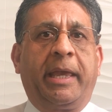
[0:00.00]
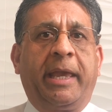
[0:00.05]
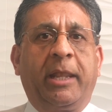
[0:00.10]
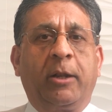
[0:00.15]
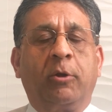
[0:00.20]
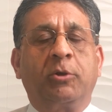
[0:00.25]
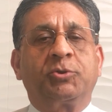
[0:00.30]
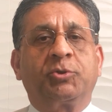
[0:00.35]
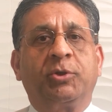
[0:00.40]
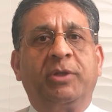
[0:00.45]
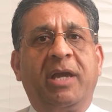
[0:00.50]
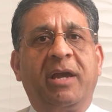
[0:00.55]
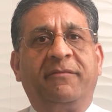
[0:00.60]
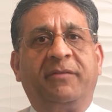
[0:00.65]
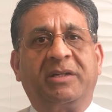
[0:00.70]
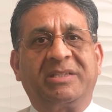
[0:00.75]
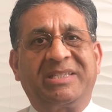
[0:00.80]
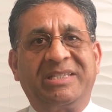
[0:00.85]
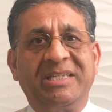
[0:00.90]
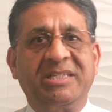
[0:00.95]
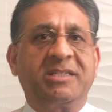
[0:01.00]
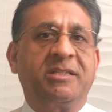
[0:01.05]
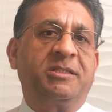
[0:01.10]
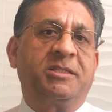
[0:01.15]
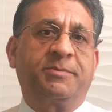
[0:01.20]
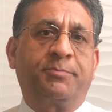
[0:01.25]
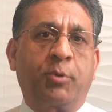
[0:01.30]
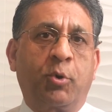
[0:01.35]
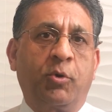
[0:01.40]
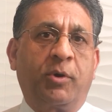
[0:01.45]
And also they have
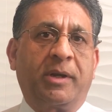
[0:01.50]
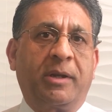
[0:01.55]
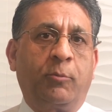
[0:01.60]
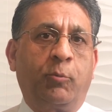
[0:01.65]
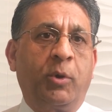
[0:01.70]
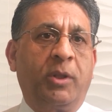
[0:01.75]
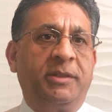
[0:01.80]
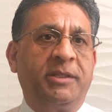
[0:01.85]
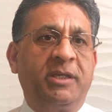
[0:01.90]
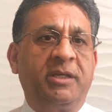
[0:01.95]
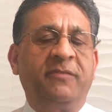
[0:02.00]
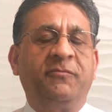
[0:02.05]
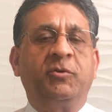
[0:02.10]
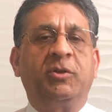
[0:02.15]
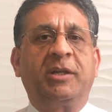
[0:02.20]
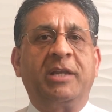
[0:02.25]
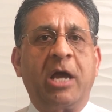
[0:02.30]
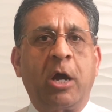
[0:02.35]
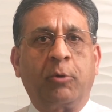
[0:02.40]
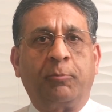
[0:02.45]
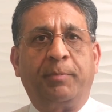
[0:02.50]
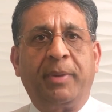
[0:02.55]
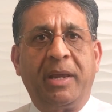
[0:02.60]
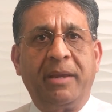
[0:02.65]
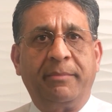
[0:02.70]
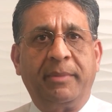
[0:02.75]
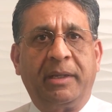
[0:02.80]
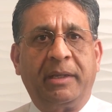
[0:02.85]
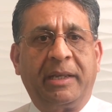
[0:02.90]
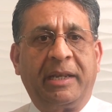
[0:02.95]
assistance program where they give you the down
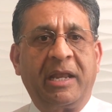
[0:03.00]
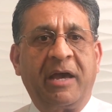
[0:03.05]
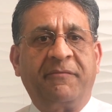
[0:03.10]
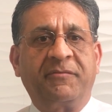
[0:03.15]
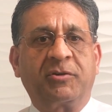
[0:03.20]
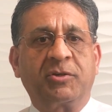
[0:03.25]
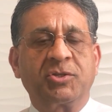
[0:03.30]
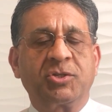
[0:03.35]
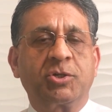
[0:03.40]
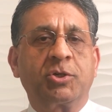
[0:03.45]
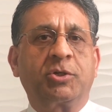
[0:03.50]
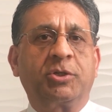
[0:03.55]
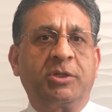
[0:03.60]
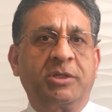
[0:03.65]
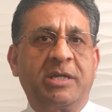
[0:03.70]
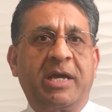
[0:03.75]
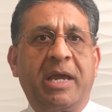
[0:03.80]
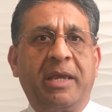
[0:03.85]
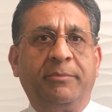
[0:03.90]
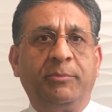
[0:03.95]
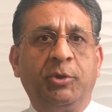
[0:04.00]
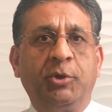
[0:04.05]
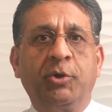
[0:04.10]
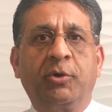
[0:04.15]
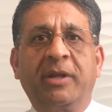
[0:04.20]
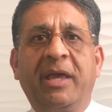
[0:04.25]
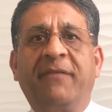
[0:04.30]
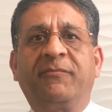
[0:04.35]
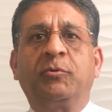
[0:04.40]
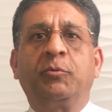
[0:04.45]
payment and after a certain time you
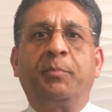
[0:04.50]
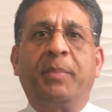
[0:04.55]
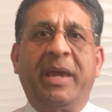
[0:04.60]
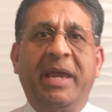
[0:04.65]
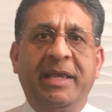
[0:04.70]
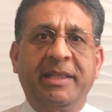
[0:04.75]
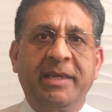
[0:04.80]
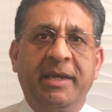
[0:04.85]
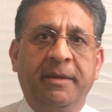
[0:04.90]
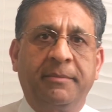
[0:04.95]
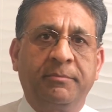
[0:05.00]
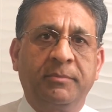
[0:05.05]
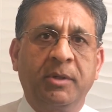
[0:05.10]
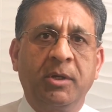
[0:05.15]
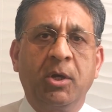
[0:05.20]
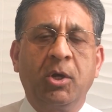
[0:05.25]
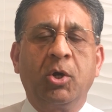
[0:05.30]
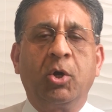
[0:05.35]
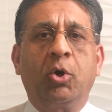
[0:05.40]
don't have to pay them,